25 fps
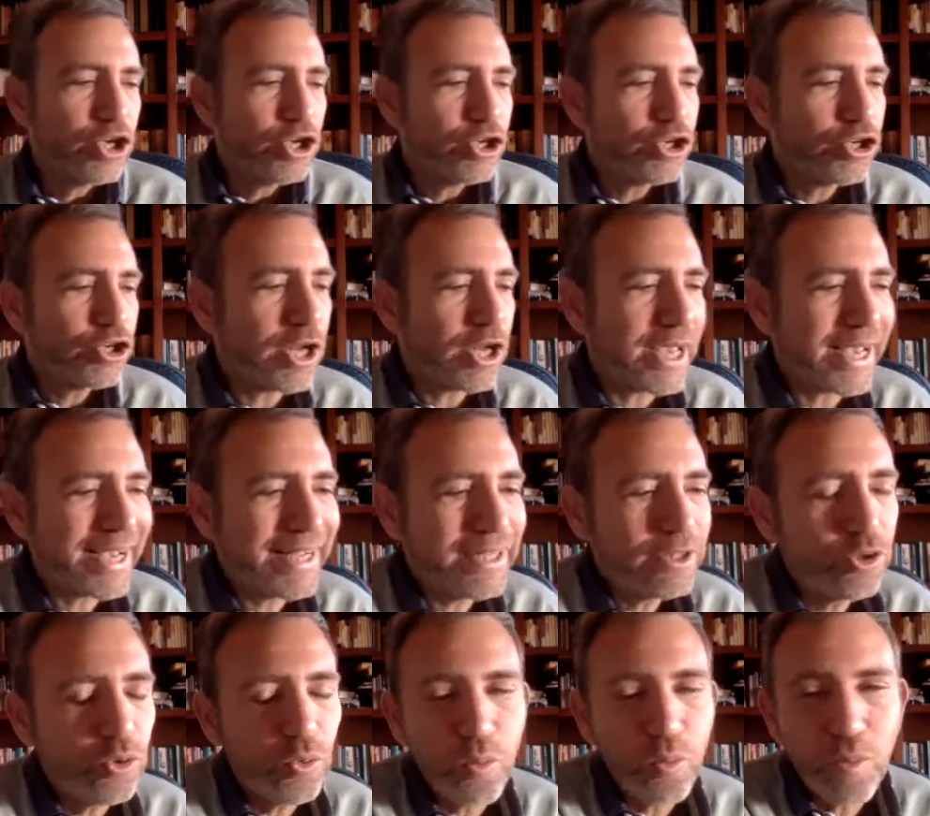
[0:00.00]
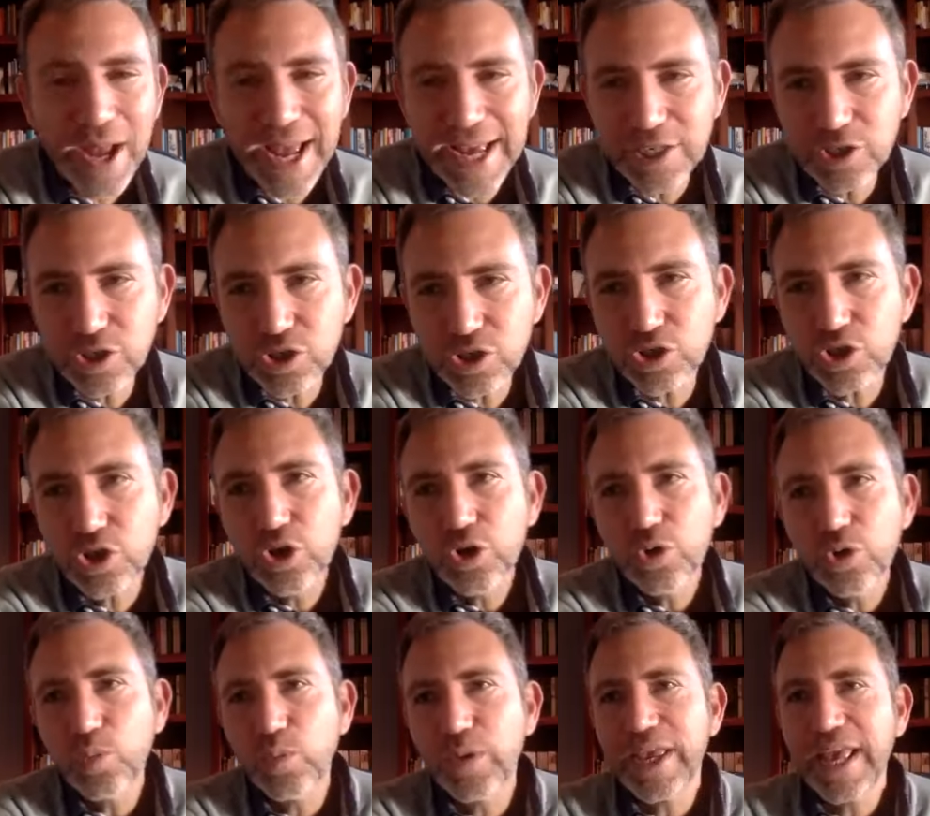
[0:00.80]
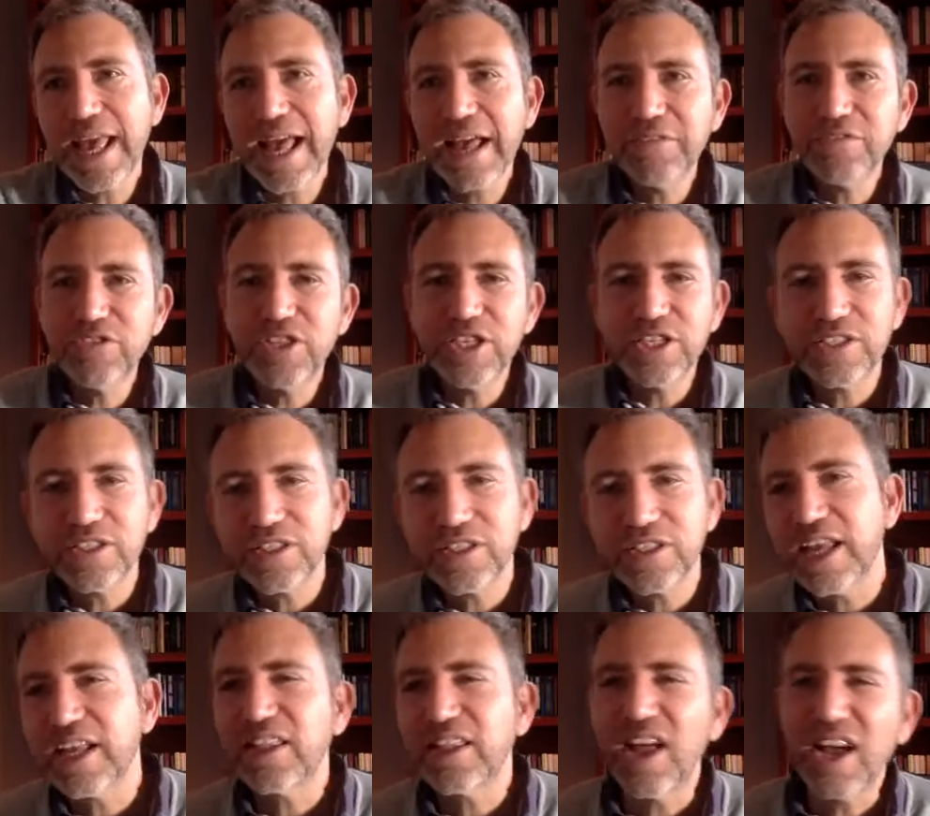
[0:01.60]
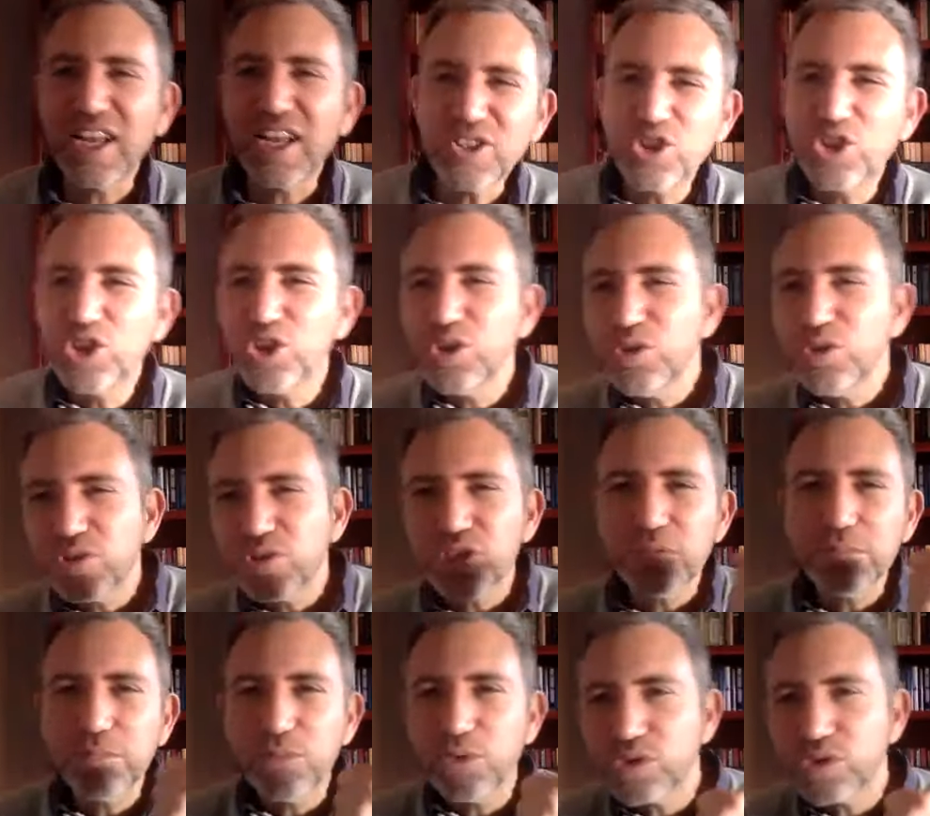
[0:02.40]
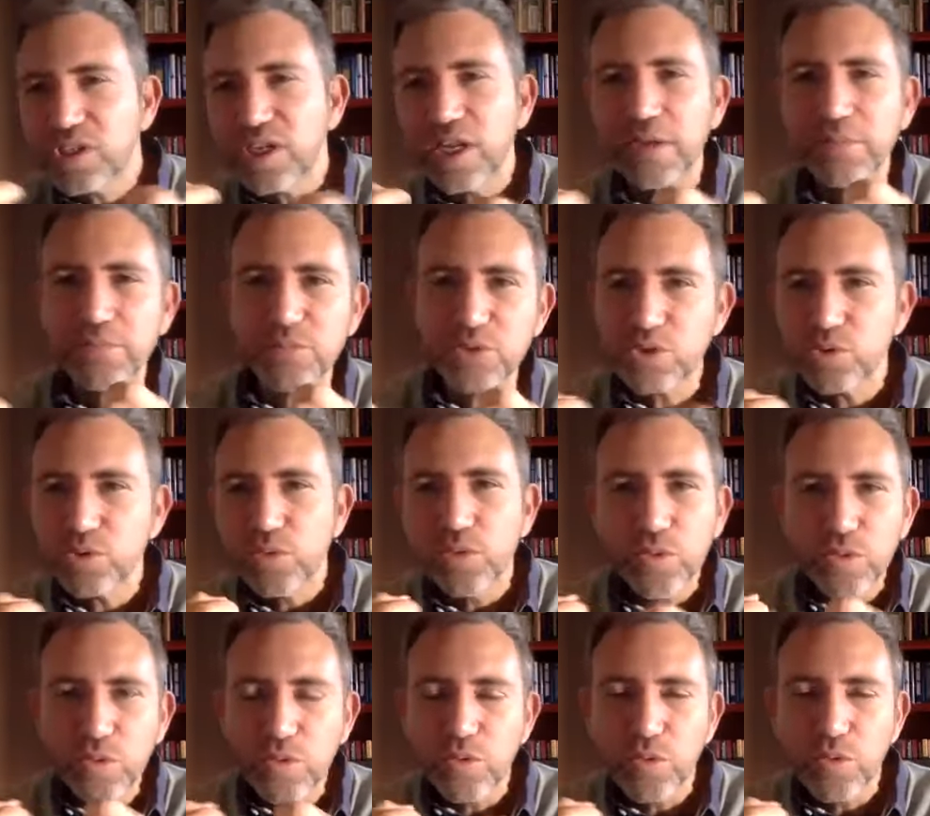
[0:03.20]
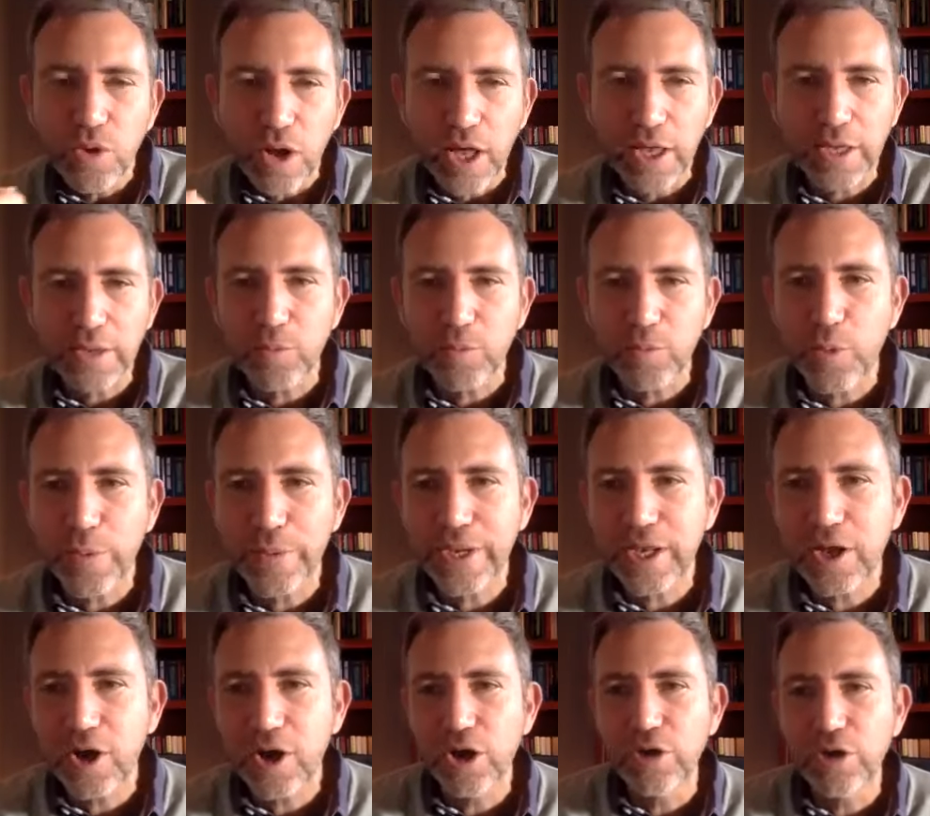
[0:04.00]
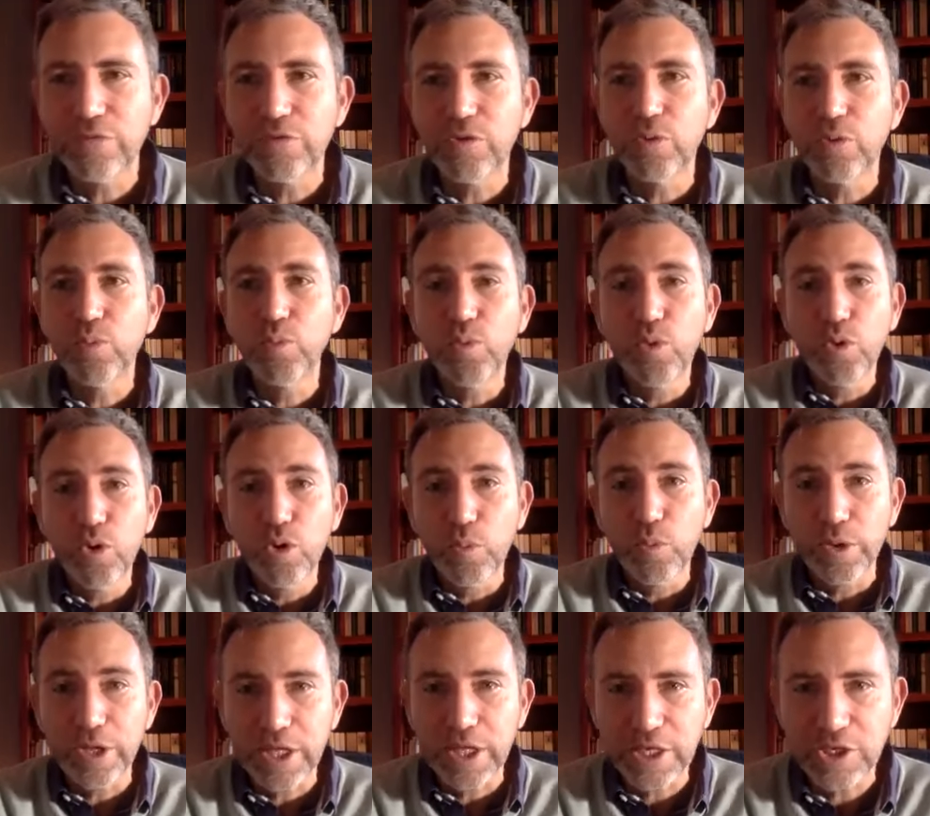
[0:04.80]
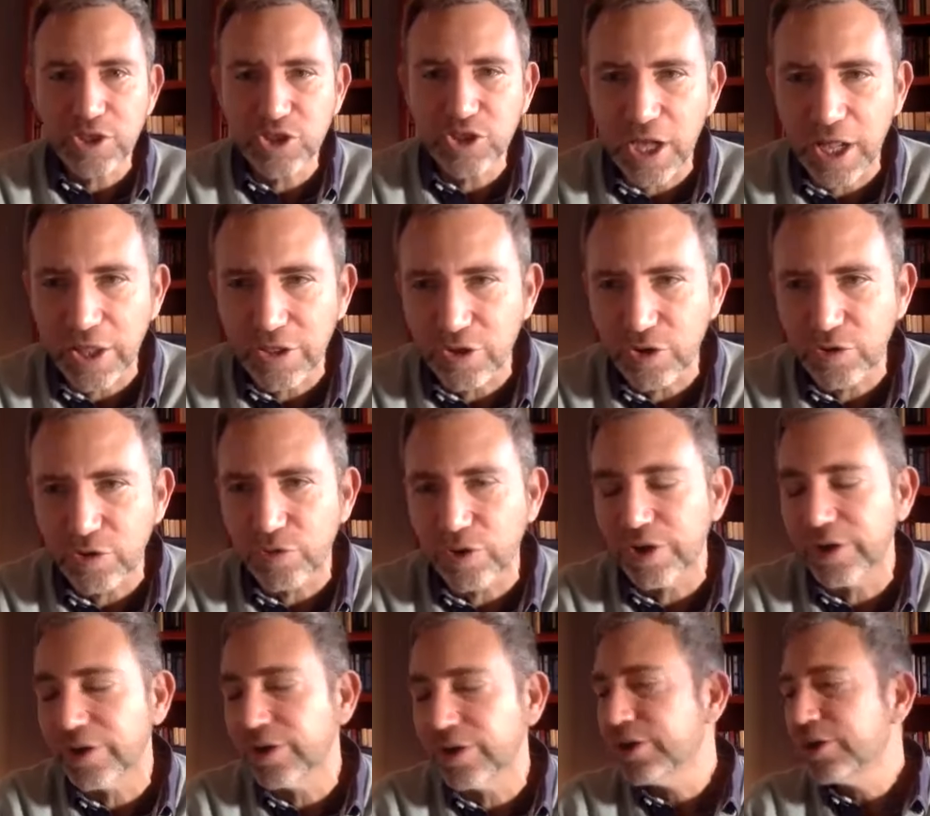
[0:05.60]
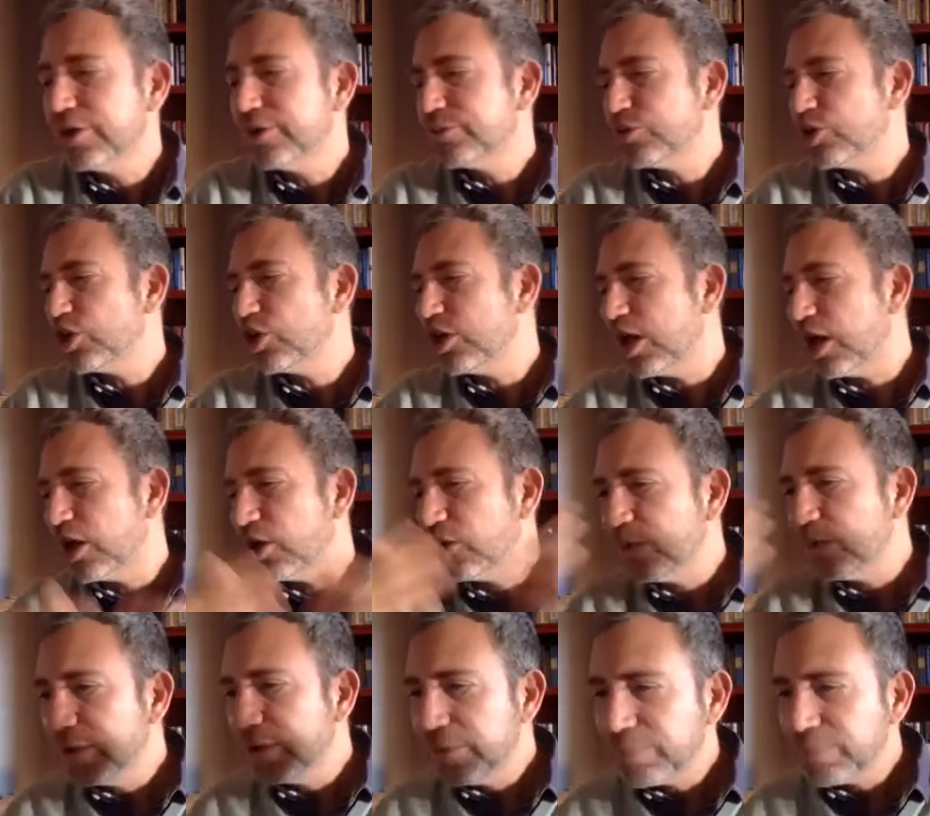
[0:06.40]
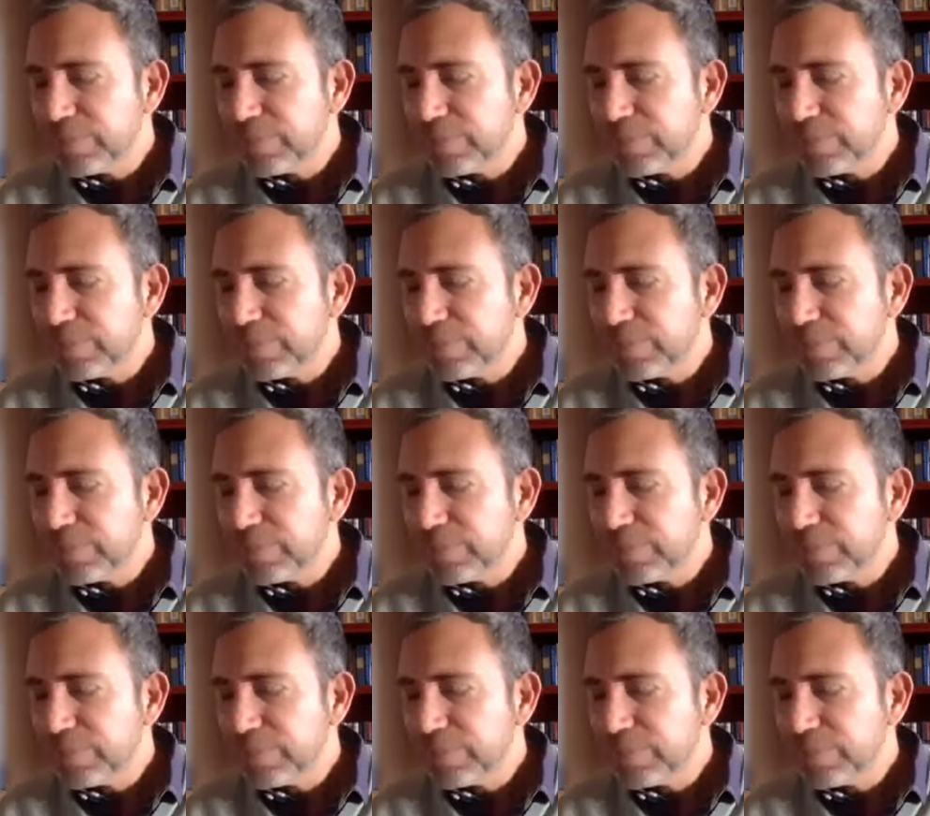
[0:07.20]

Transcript: You know, in the West, we have this thing like Jews and Muslims all were kind of at war with each other, and, you know,